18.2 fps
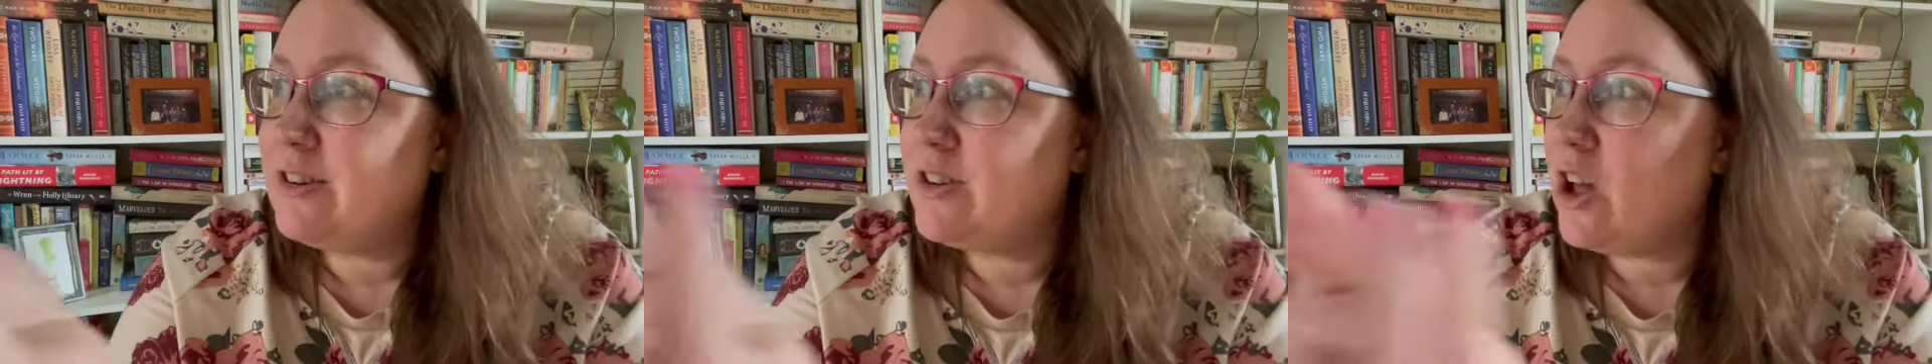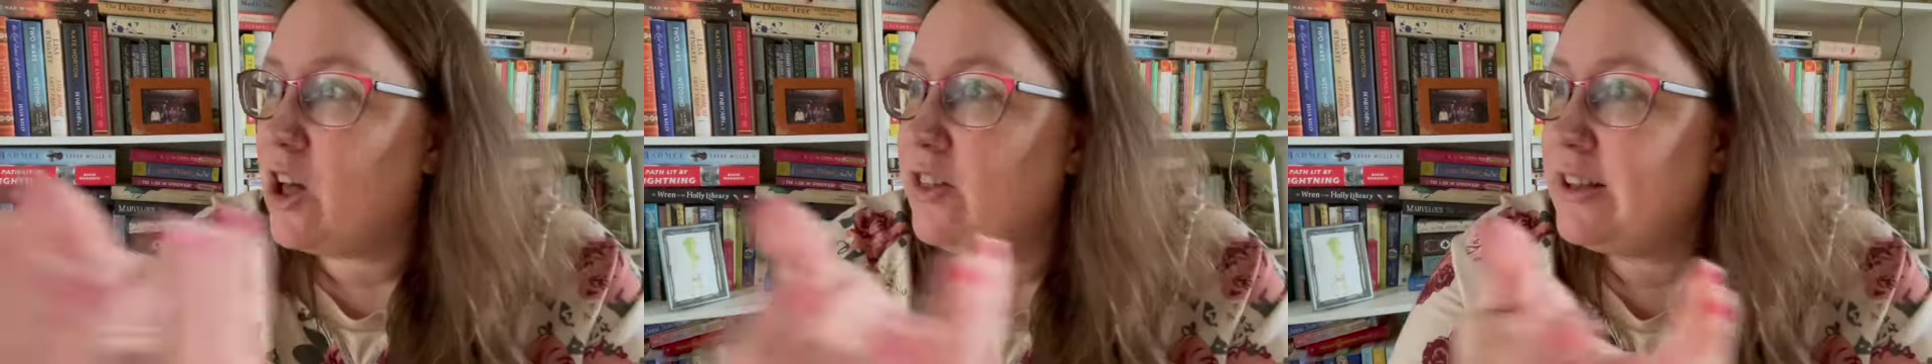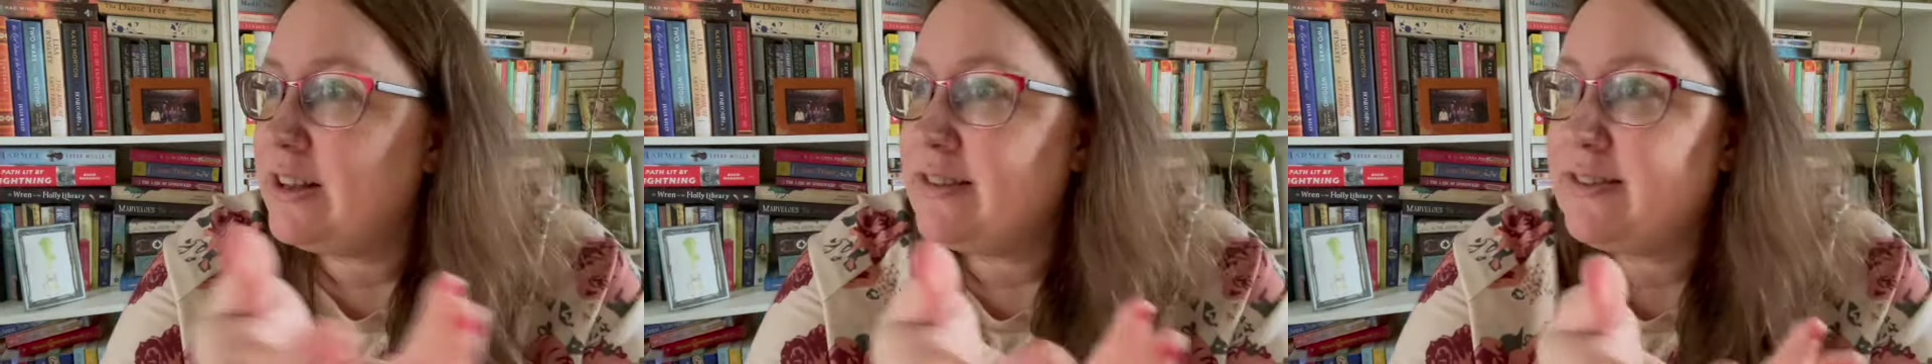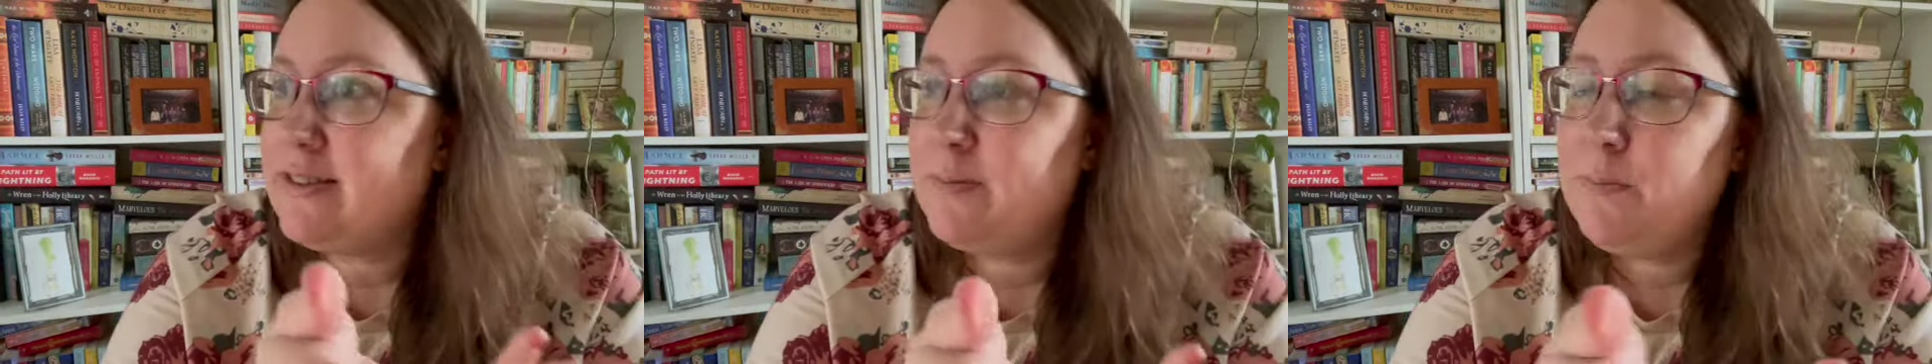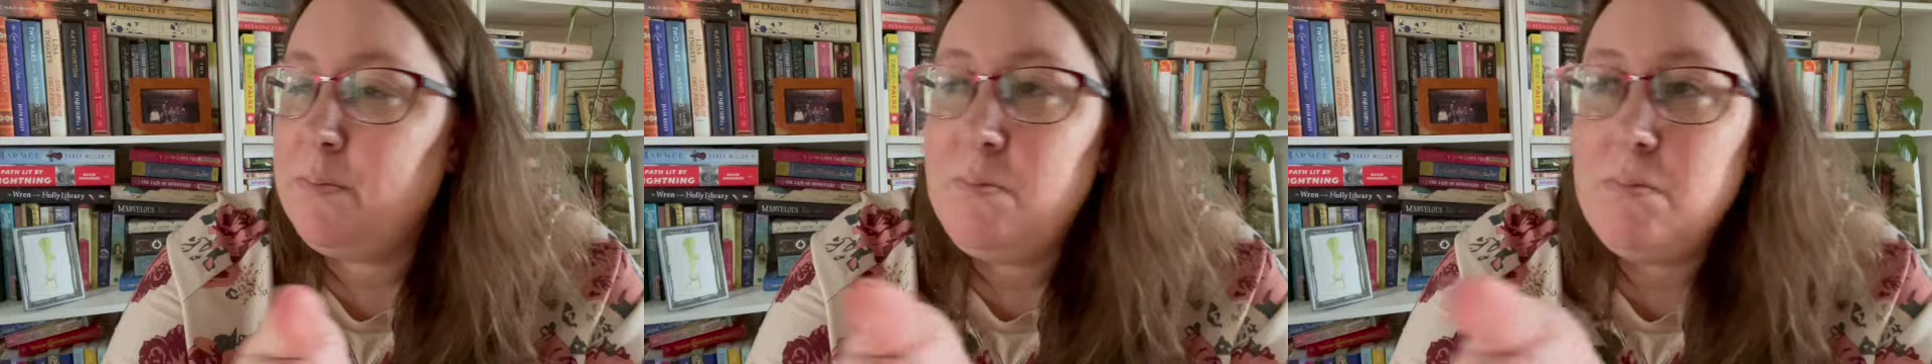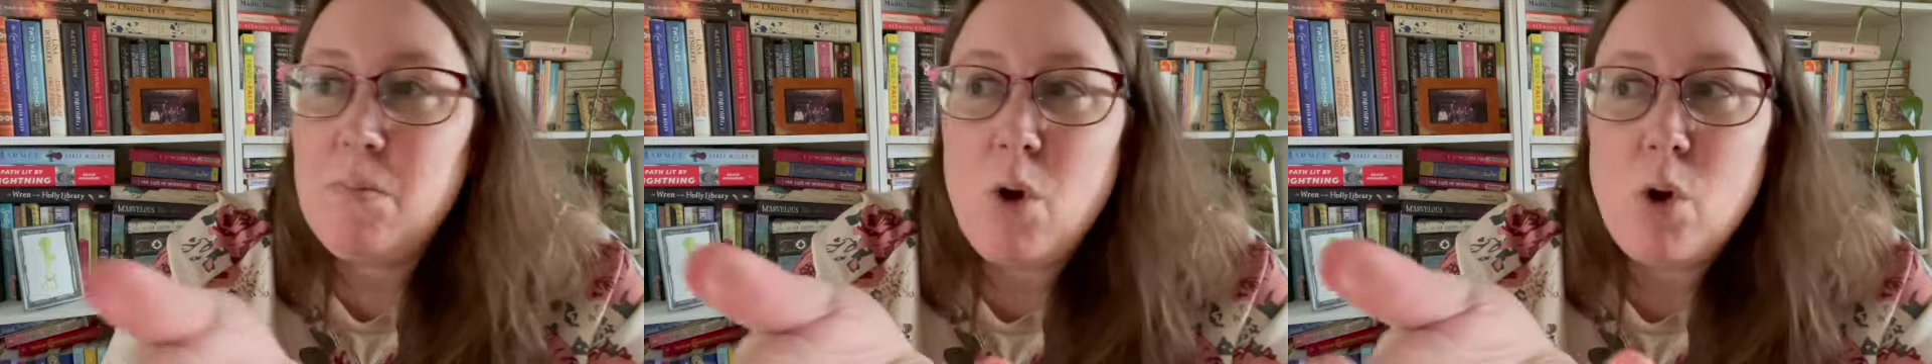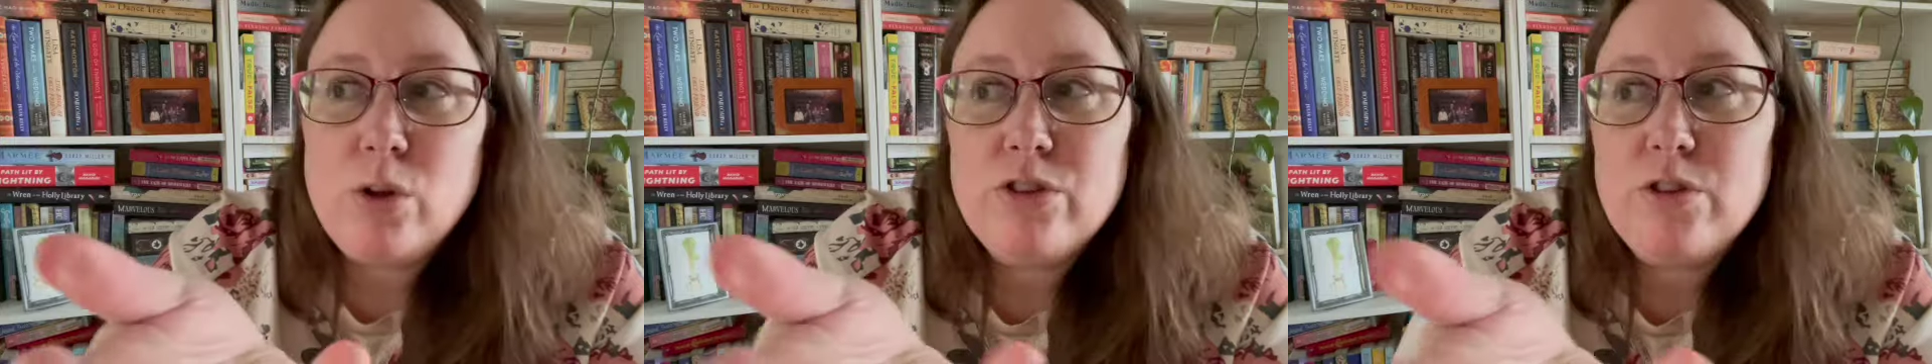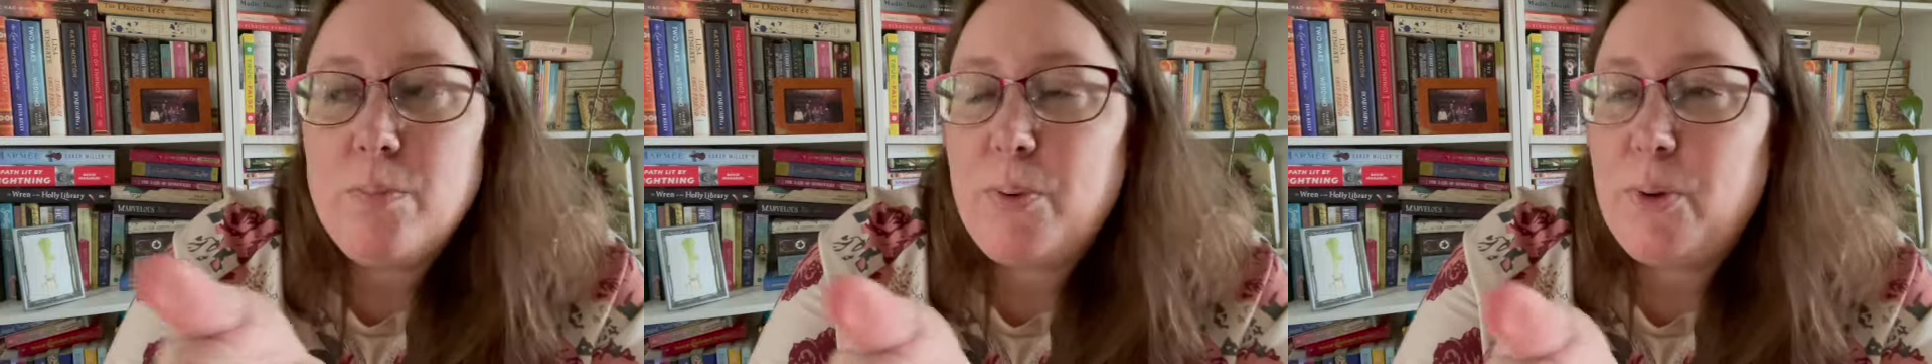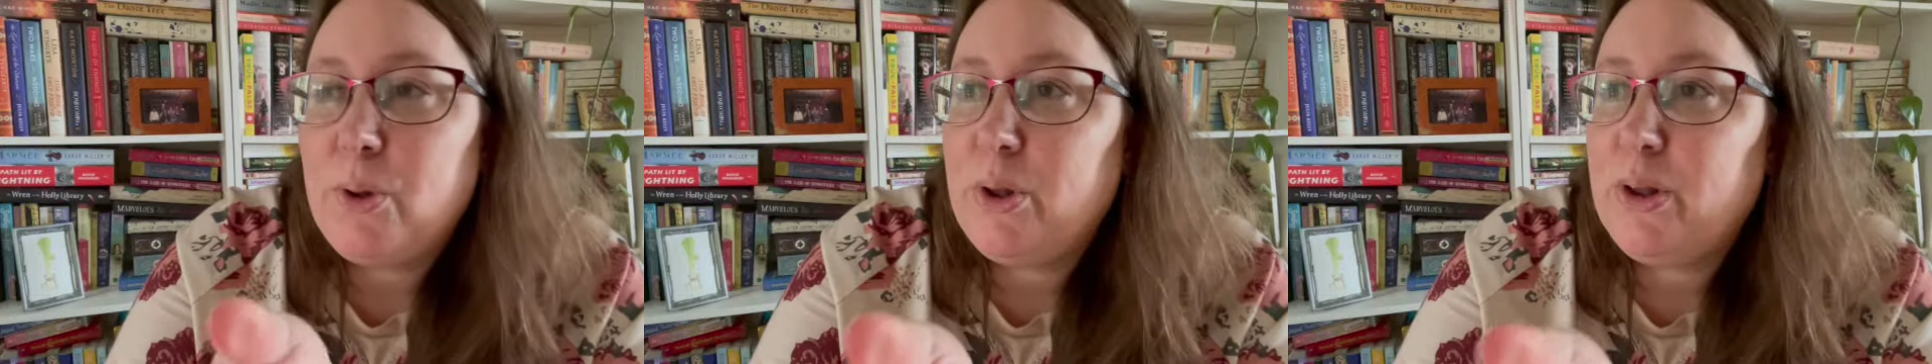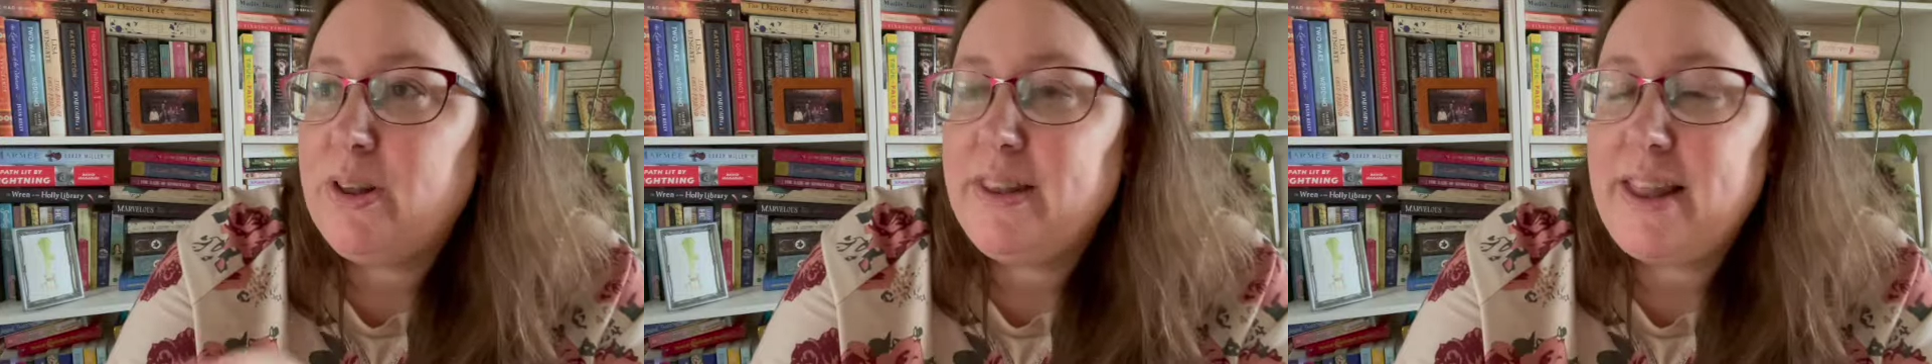all these multiple